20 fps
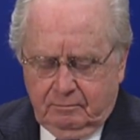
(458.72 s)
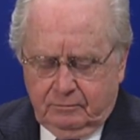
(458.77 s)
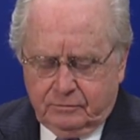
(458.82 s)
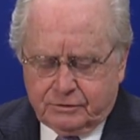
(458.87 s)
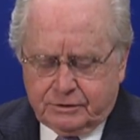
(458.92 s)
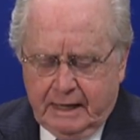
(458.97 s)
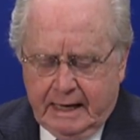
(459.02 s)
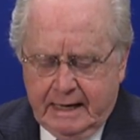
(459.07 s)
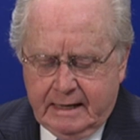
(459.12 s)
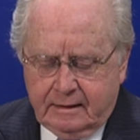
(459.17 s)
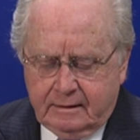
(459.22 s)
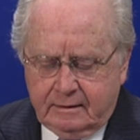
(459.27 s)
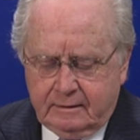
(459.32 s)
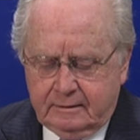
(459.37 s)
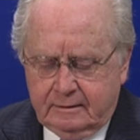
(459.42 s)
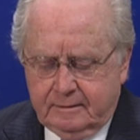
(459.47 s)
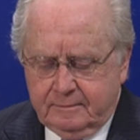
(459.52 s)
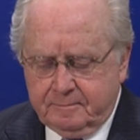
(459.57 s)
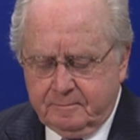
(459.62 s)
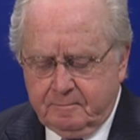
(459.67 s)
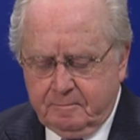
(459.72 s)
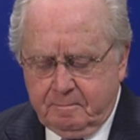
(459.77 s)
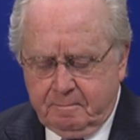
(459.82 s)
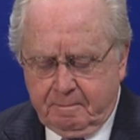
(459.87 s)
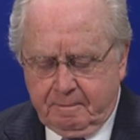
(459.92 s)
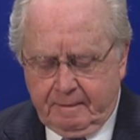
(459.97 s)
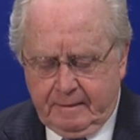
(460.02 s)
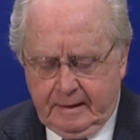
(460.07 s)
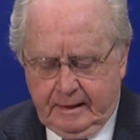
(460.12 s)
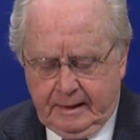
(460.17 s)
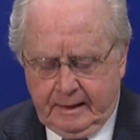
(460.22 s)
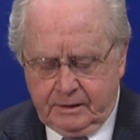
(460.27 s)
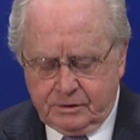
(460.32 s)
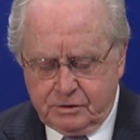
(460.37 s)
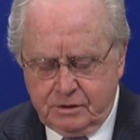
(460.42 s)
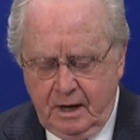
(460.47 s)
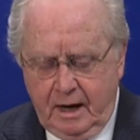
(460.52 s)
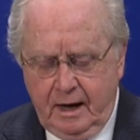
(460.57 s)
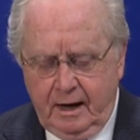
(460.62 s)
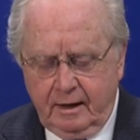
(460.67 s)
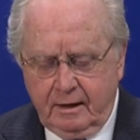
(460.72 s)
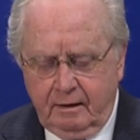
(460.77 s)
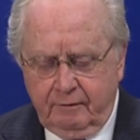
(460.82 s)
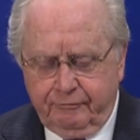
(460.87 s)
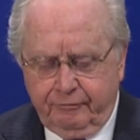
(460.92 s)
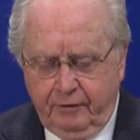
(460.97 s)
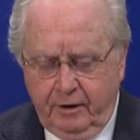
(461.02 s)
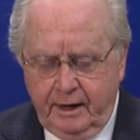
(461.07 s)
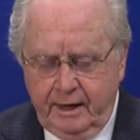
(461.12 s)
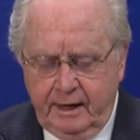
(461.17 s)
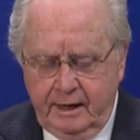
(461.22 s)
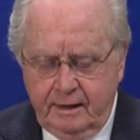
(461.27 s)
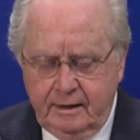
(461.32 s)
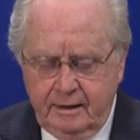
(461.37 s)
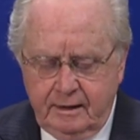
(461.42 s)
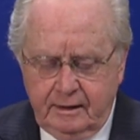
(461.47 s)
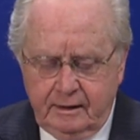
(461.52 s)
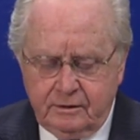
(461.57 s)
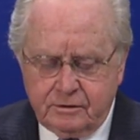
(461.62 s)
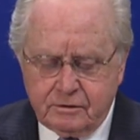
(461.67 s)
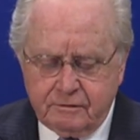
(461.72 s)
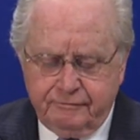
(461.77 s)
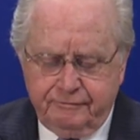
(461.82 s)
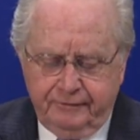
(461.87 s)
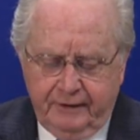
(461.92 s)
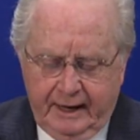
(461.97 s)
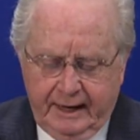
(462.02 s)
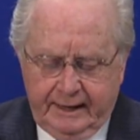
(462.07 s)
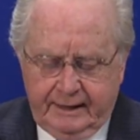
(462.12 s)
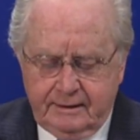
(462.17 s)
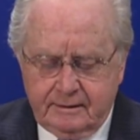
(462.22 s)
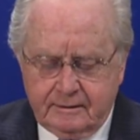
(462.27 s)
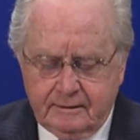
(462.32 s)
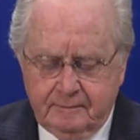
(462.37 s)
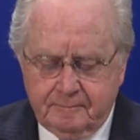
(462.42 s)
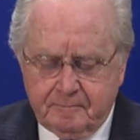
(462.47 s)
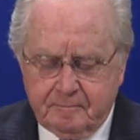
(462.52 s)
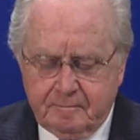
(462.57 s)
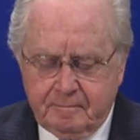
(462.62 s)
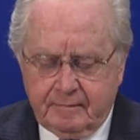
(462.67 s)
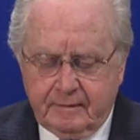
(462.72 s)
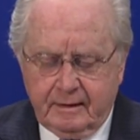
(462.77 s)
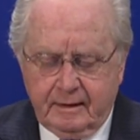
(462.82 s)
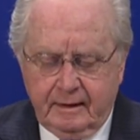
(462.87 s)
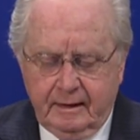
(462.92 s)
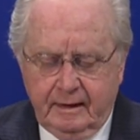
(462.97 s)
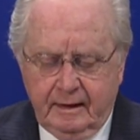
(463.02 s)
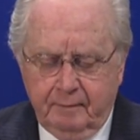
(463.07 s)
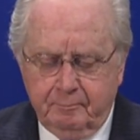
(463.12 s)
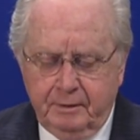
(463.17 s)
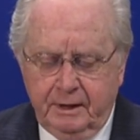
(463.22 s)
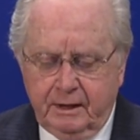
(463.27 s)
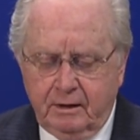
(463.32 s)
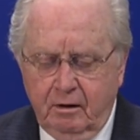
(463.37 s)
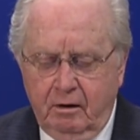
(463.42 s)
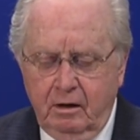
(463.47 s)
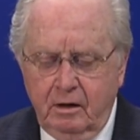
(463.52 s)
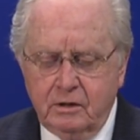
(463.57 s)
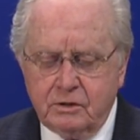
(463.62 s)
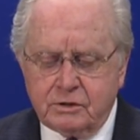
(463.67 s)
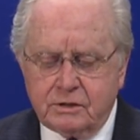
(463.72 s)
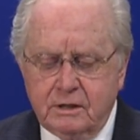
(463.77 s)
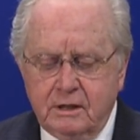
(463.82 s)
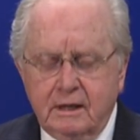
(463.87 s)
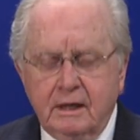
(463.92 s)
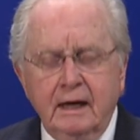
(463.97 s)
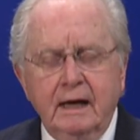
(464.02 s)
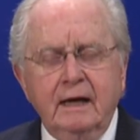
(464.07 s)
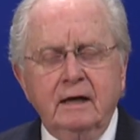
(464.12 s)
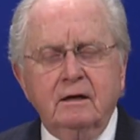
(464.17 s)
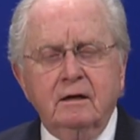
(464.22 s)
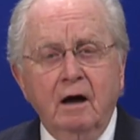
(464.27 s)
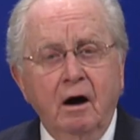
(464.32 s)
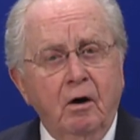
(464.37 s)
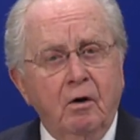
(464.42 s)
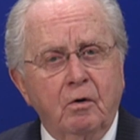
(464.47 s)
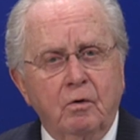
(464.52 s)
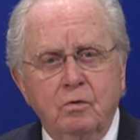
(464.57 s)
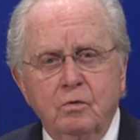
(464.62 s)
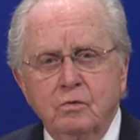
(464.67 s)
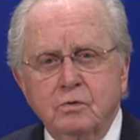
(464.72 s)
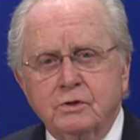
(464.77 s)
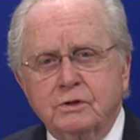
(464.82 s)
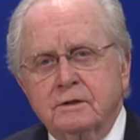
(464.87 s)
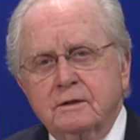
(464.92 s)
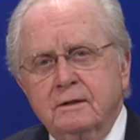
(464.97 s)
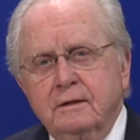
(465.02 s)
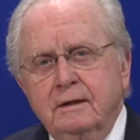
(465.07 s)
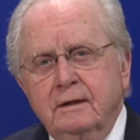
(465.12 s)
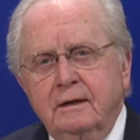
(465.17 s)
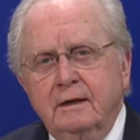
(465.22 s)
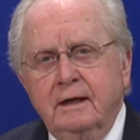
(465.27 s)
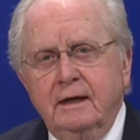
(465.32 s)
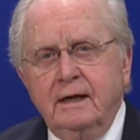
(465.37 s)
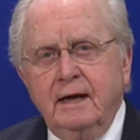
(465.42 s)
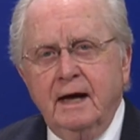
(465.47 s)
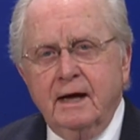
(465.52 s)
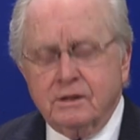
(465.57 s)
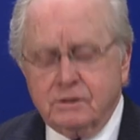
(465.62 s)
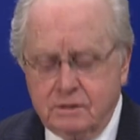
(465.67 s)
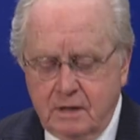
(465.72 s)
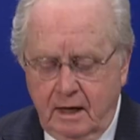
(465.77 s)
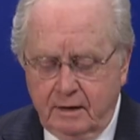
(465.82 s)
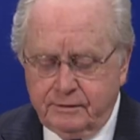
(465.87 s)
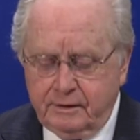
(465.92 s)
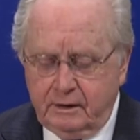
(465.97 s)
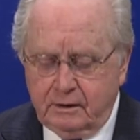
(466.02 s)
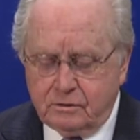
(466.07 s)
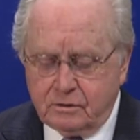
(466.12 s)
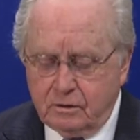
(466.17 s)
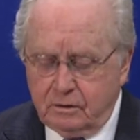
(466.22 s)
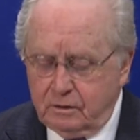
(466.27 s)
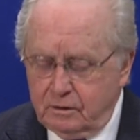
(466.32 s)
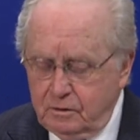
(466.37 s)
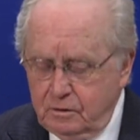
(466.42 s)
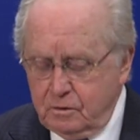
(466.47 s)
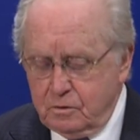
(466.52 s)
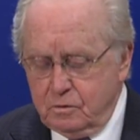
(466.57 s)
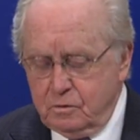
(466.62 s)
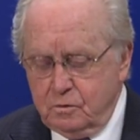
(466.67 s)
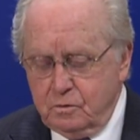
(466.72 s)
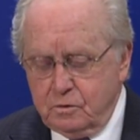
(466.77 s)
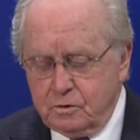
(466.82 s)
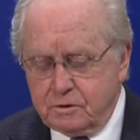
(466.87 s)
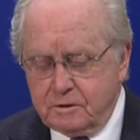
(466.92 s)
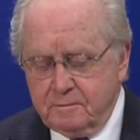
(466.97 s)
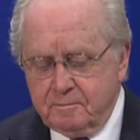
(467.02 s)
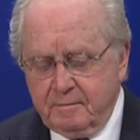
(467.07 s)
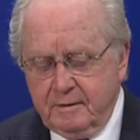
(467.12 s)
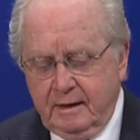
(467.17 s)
Satan is not afraid to fight because he knows he has nothing to lose.